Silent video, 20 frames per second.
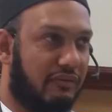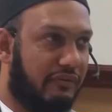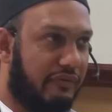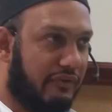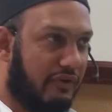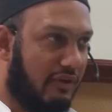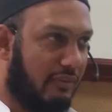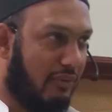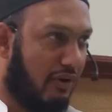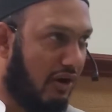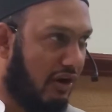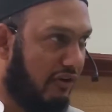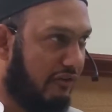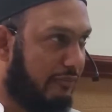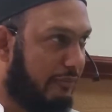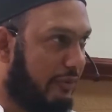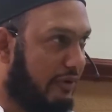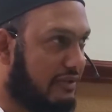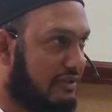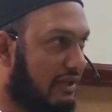from
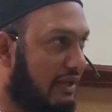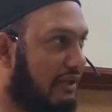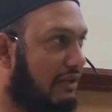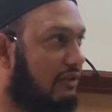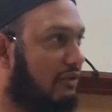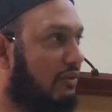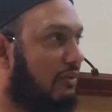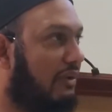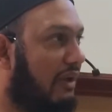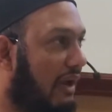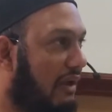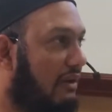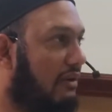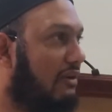8:30 to 9